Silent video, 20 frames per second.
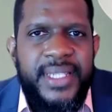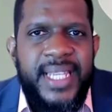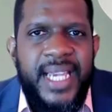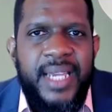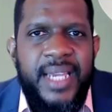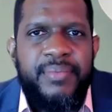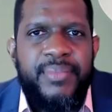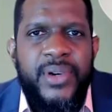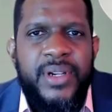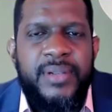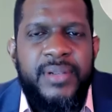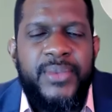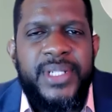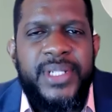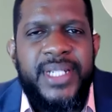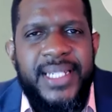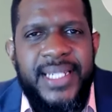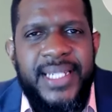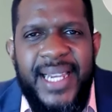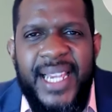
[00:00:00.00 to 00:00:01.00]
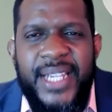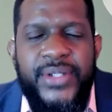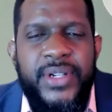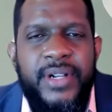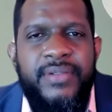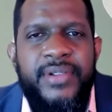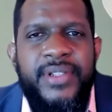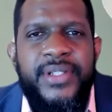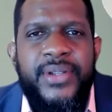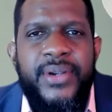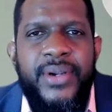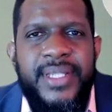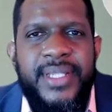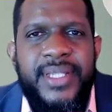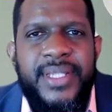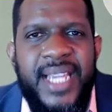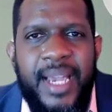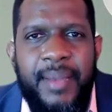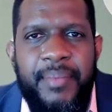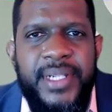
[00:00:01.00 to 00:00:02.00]
standpoint, both intellectual
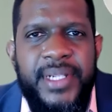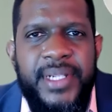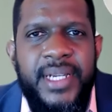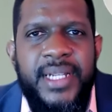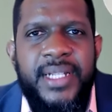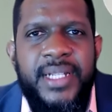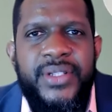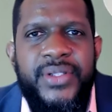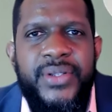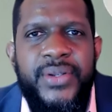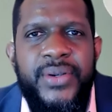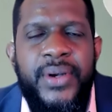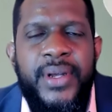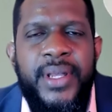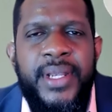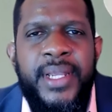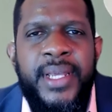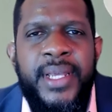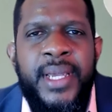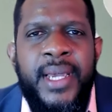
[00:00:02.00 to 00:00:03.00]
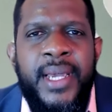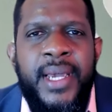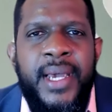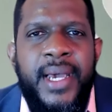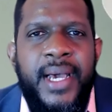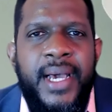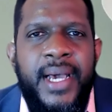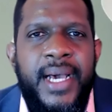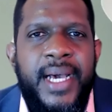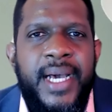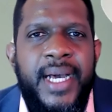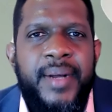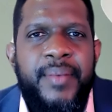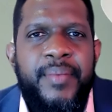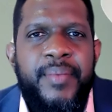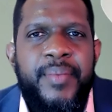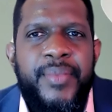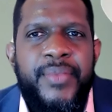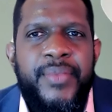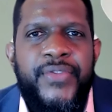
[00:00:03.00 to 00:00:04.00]
resource, capital, and so on,
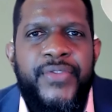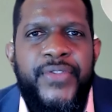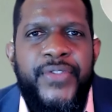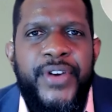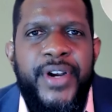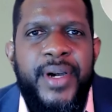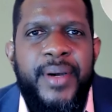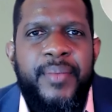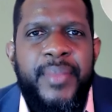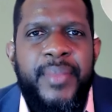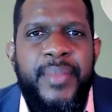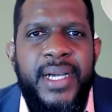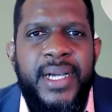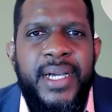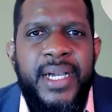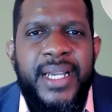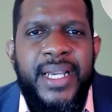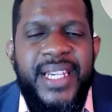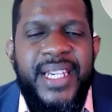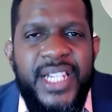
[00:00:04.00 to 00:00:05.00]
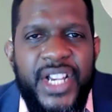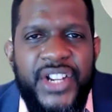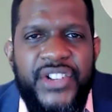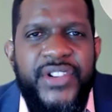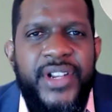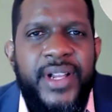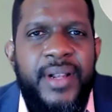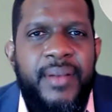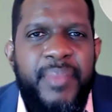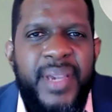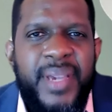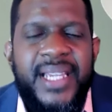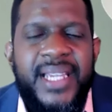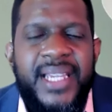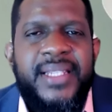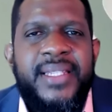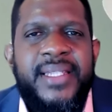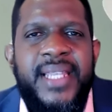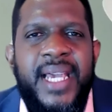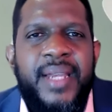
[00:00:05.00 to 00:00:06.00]
um, from a, uh, an industrial
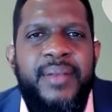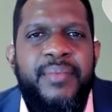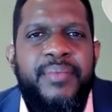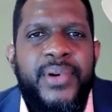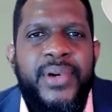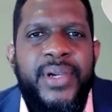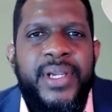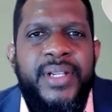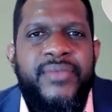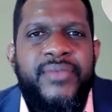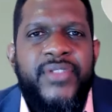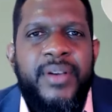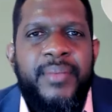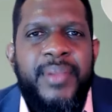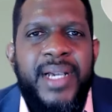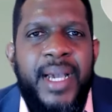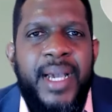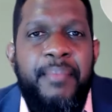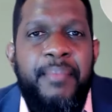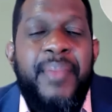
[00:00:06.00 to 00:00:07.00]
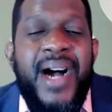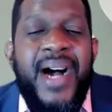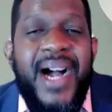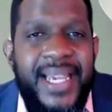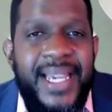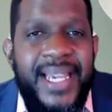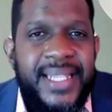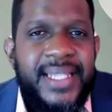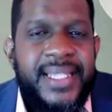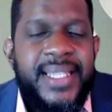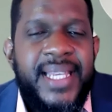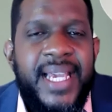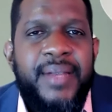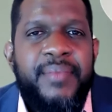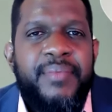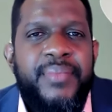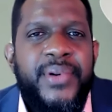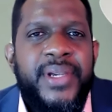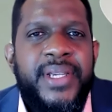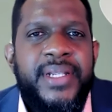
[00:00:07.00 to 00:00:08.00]
base standpoint, from a, a, market
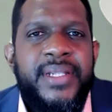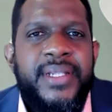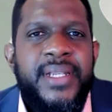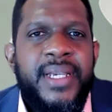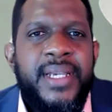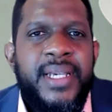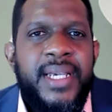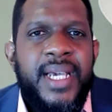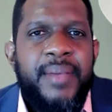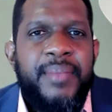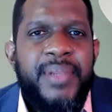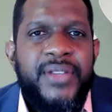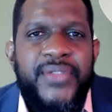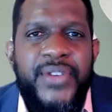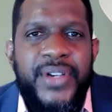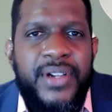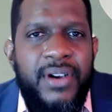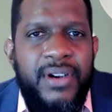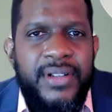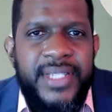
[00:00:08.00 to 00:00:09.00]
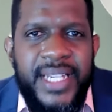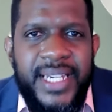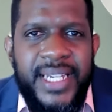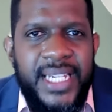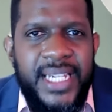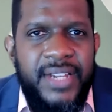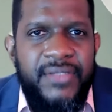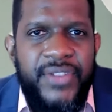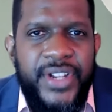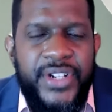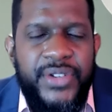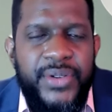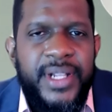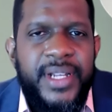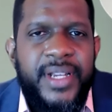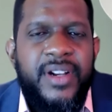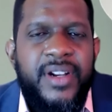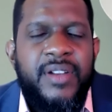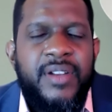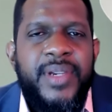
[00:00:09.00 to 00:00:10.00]
standpoint. I mean, if you count any individual
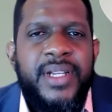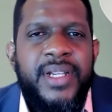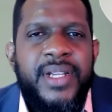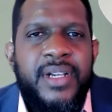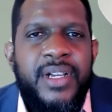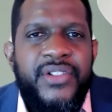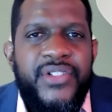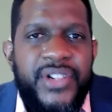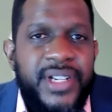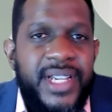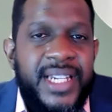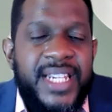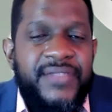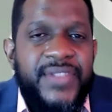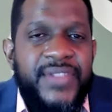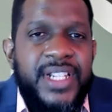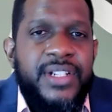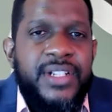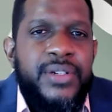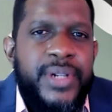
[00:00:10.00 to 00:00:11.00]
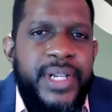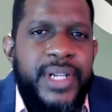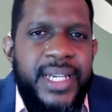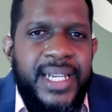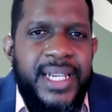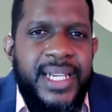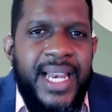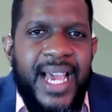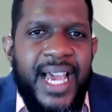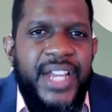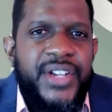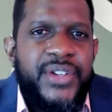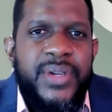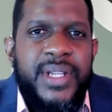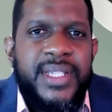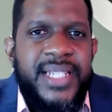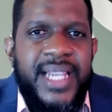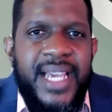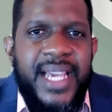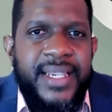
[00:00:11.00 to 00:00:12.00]
Caribbean country, not even including the large
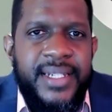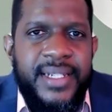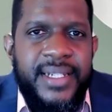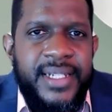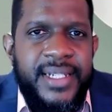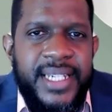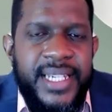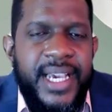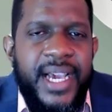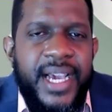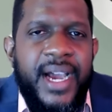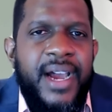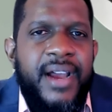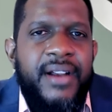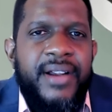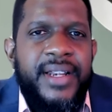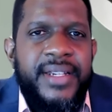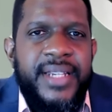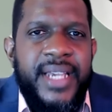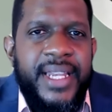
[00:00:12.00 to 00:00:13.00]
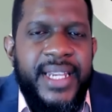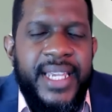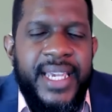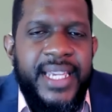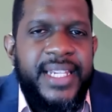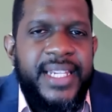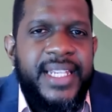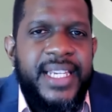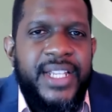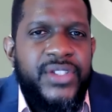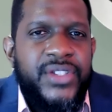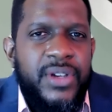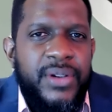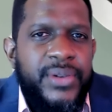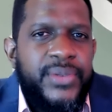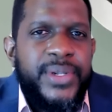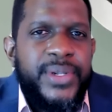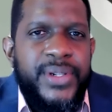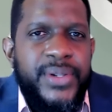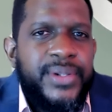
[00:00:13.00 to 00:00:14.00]
ones like DR and, and Haiti and so on,
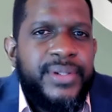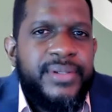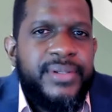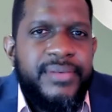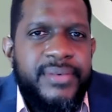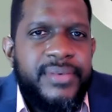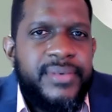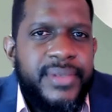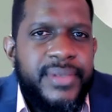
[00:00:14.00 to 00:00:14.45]
which we don't